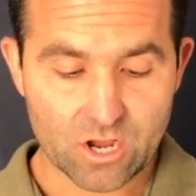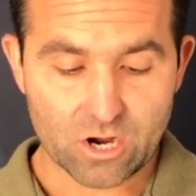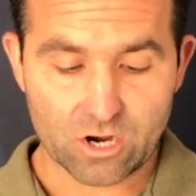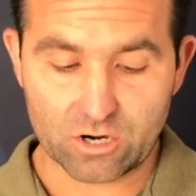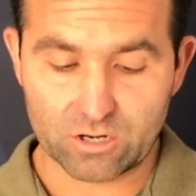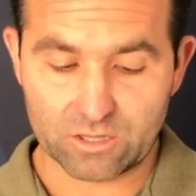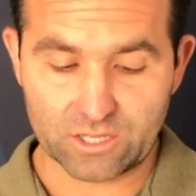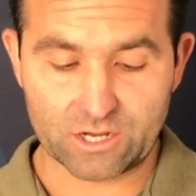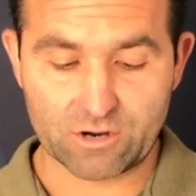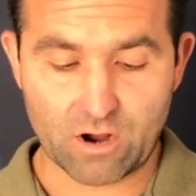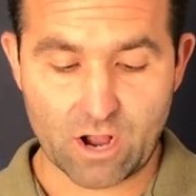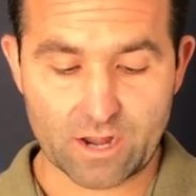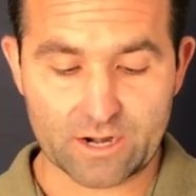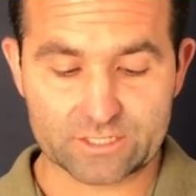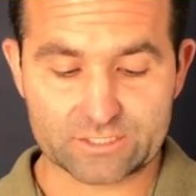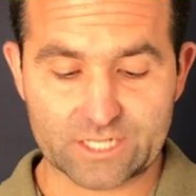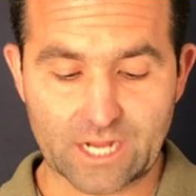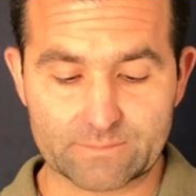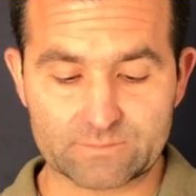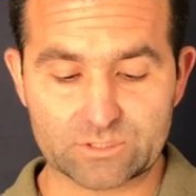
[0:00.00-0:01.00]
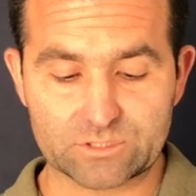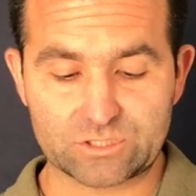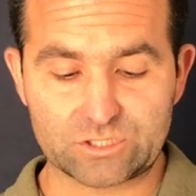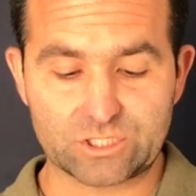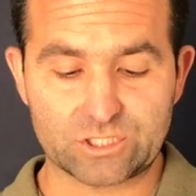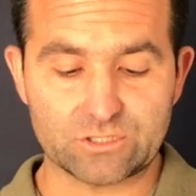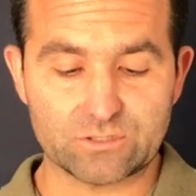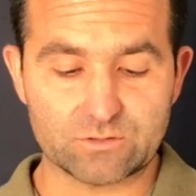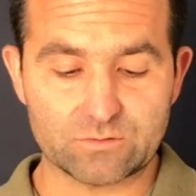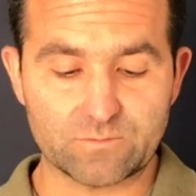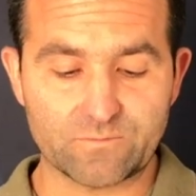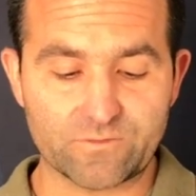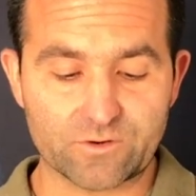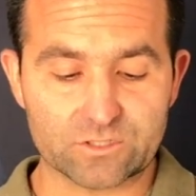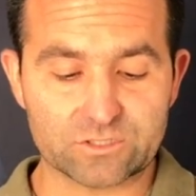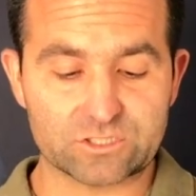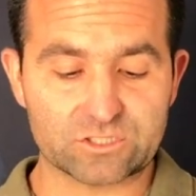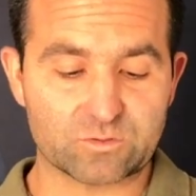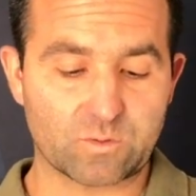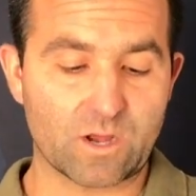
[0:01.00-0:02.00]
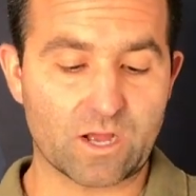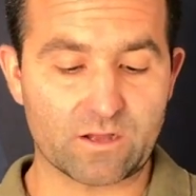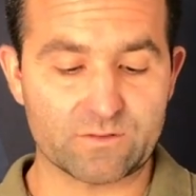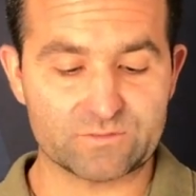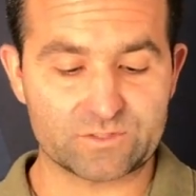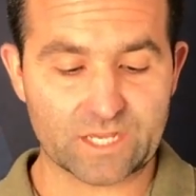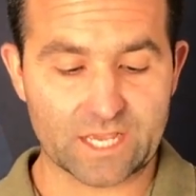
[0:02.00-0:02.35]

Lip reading: Earlier on in chapter 2, verse 12,